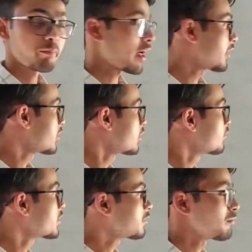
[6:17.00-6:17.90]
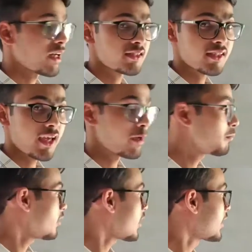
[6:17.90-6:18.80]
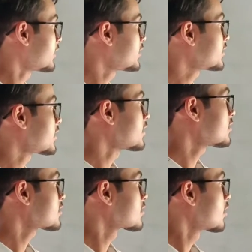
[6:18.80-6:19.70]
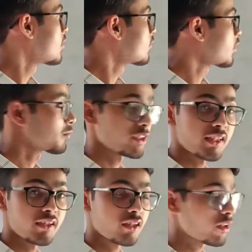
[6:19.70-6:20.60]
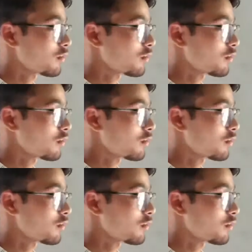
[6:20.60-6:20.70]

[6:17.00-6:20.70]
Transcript: particle with mass m and distance from the center